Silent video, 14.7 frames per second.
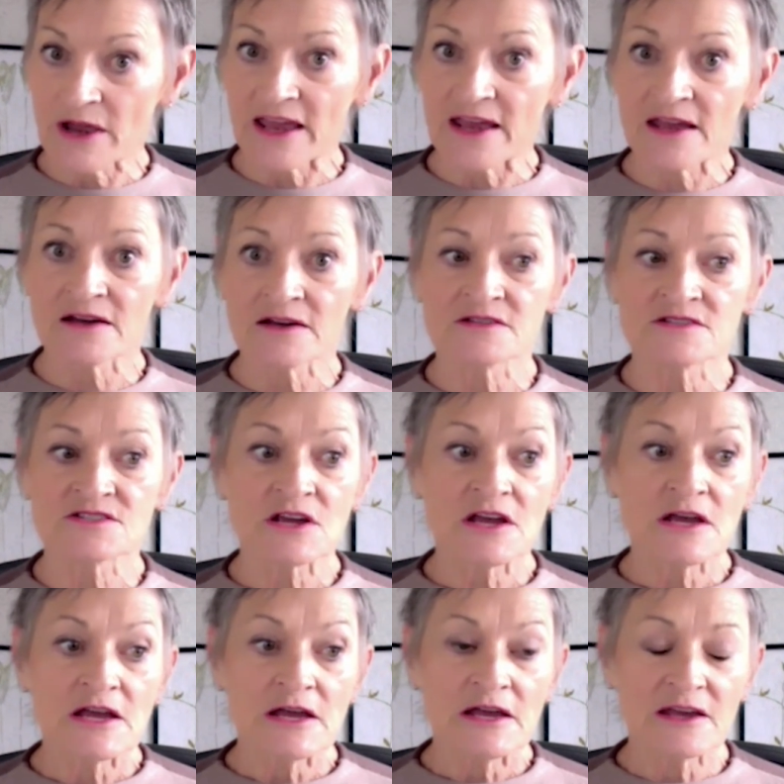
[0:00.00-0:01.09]
and
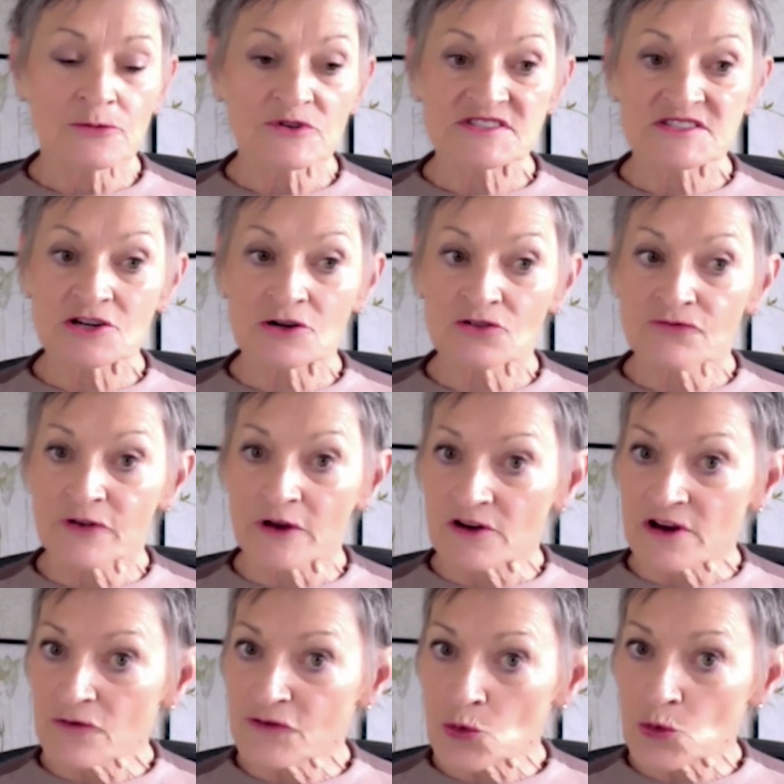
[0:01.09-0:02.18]
it was still very
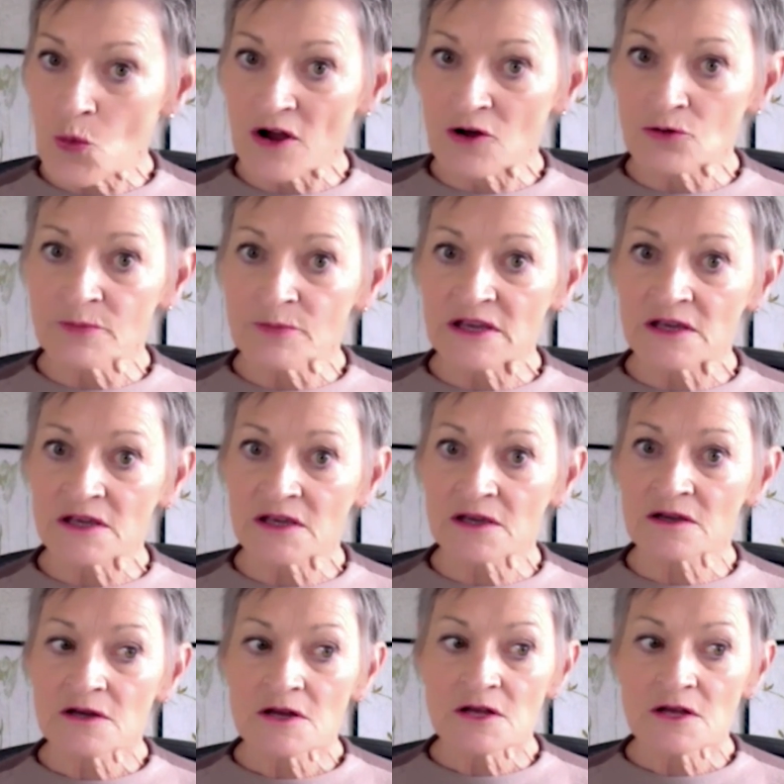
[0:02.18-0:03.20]
overwhelming,